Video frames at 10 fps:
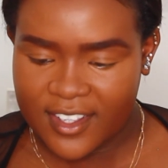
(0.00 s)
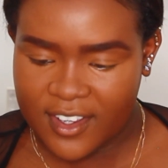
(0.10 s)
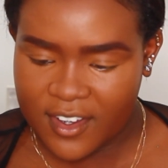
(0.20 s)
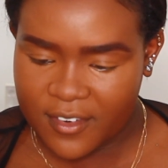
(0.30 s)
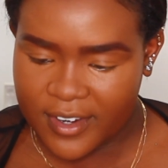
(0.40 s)

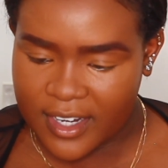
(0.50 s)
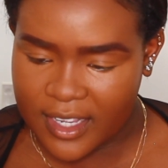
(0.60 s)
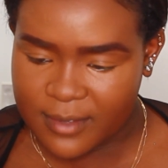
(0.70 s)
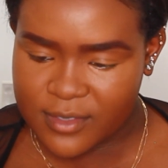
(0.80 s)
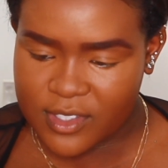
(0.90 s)
Oh wait,
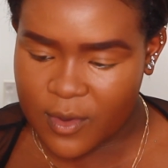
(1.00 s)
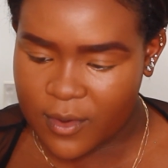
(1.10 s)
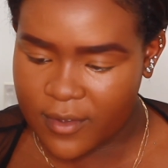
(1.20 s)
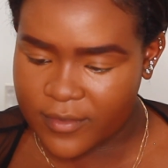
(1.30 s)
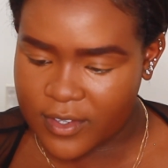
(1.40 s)
I'm so
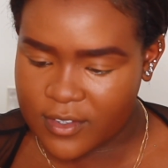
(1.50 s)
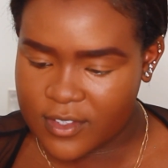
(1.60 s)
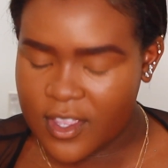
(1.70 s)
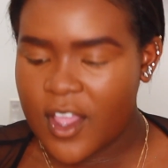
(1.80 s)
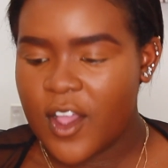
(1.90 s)
confused.
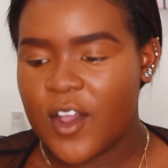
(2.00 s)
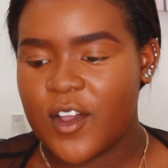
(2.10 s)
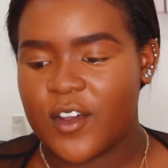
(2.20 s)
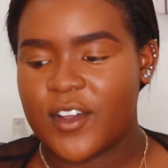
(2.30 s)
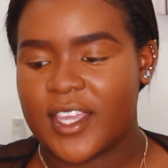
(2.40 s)
Oh,
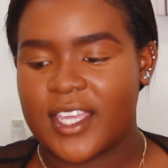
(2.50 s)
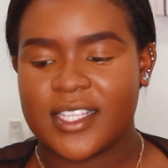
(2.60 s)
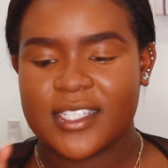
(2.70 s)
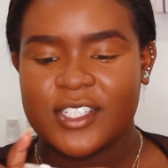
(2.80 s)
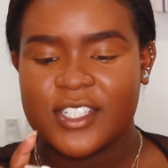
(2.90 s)
okay,
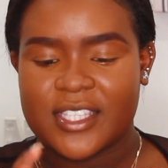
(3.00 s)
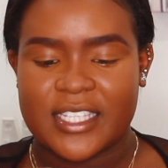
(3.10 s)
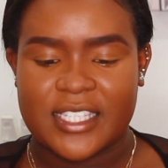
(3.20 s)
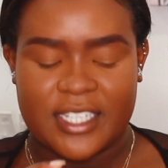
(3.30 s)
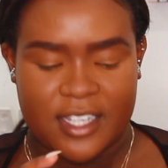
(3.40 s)
this is just the
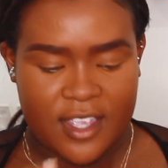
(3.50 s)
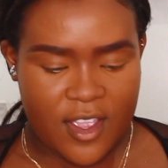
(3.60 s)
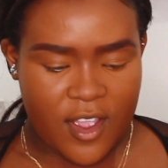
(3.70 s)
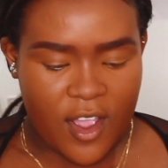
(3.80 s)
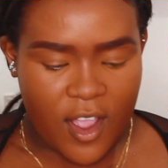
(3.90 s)
stick.
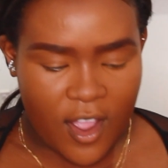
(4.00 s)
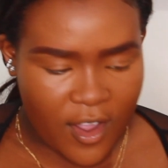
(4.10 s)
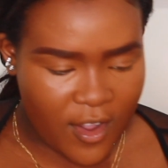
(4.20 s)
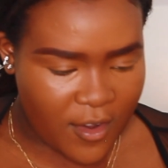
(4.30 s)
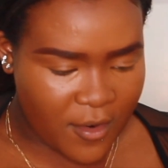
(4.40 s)

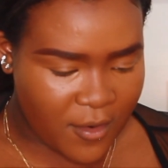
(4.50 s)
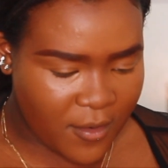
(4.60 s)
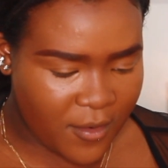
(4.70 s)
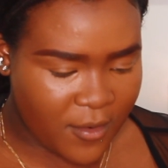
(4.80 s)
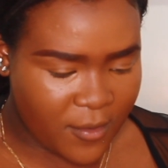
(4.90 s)
Oh,
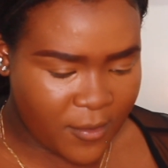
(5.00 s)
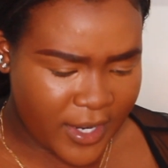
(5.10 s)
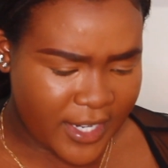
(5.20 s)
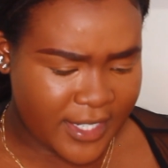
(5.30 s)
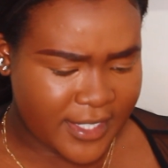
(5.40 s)

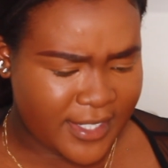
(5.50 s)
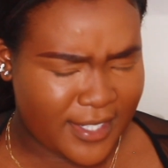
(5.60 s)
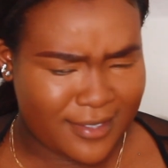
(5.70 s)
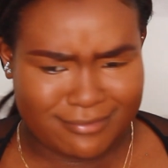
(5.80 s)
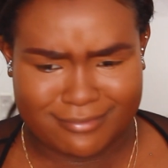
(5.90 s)
wait.
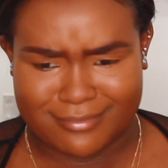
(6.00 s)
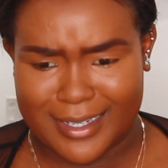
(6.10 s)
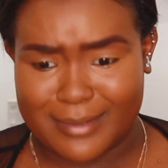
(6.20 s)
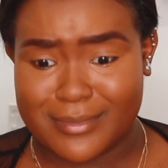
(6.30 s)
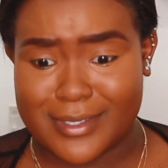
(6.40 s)

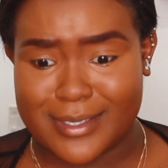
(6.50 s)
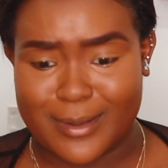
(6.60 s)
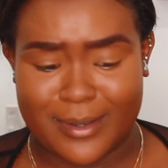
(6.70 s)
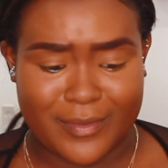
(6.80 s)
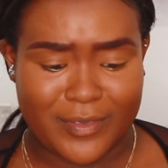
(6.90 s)
I'm so
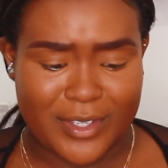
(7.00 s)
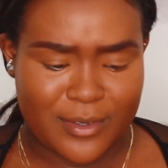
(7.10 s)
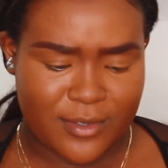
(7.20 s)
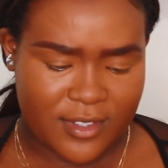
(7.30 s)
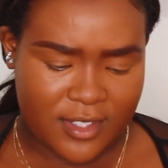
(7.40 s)

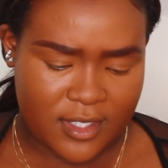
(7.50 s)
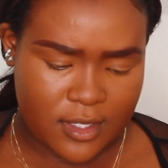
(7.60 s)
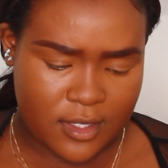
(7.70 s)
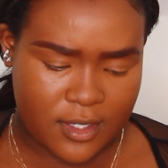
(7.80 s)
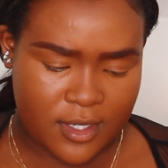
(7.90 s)
confused.
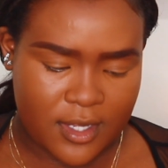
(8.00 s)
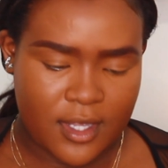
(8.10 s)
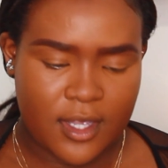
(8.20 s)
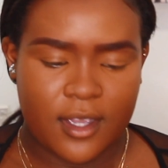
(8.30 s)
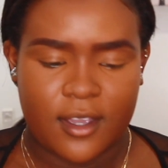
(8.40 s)

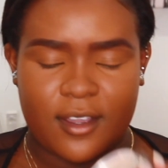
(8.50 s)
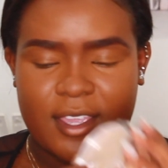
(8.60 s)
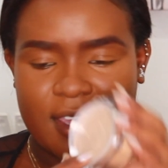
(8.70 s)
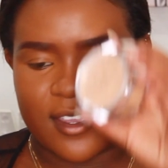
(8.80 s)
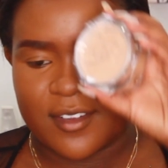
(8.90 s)

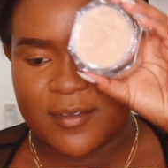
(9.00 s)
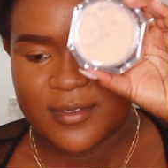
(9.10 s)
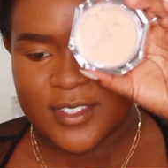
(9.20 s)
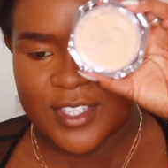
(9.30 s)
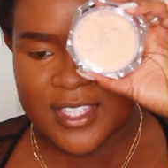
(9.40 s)
Okay,
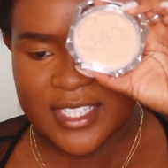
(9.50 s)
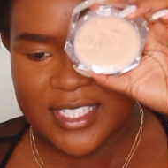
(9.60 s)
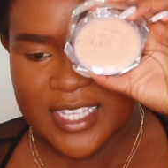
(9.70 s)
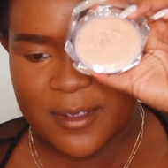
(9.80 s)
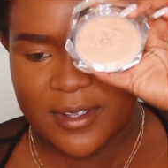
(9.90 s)
so this is
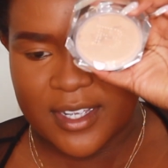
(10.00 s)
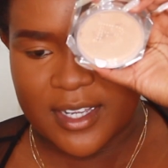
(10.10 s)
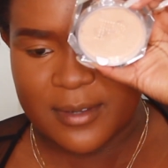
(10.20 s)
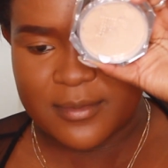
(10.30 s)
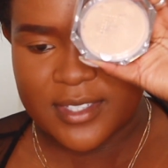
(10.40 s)
how it
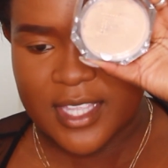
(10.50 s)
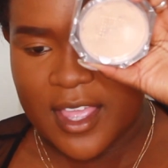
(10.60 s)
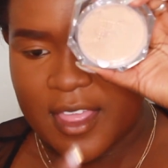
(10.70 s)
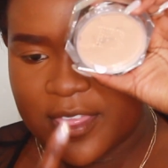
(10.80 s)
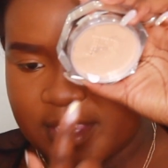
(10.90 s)
comes.
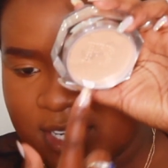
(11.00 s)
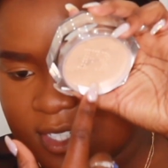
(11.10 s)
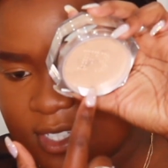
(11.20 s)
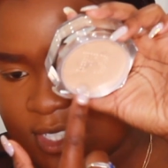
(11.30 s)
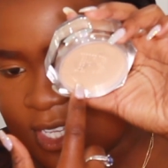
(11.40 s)

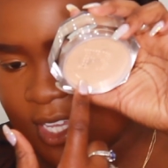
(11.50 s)
There's